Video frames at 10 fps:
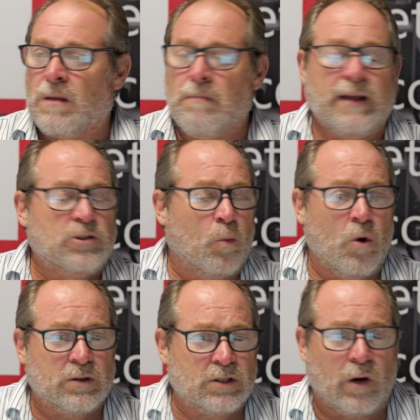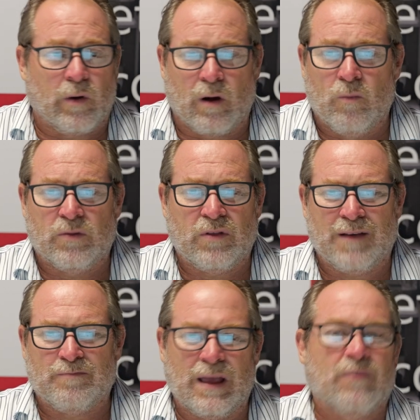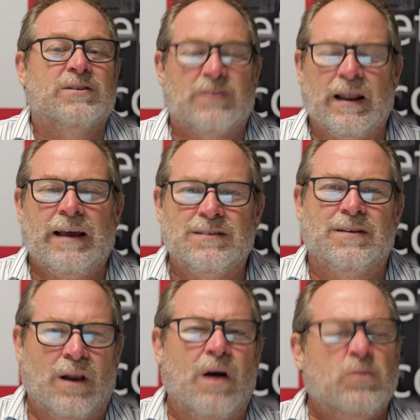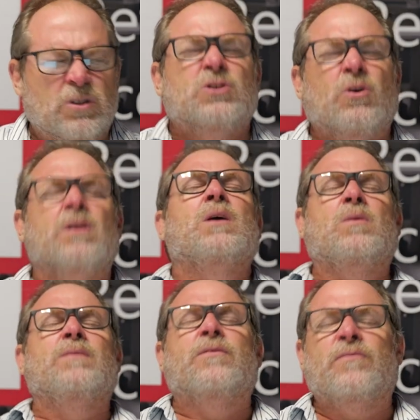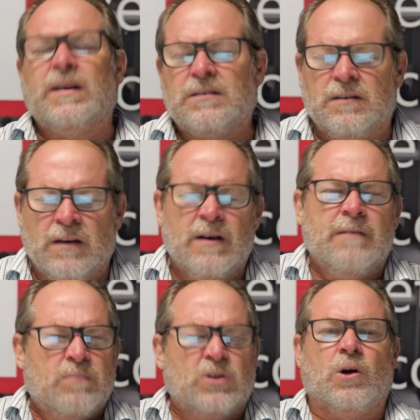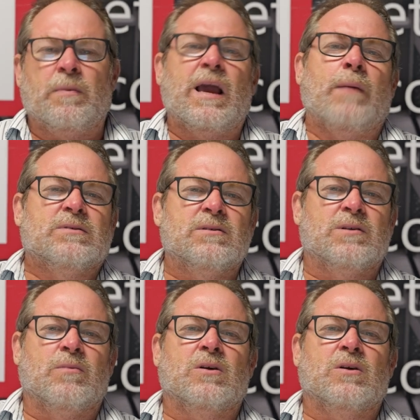major works going on with their escalators and the like, which certainly would have affected the shopping habits of some of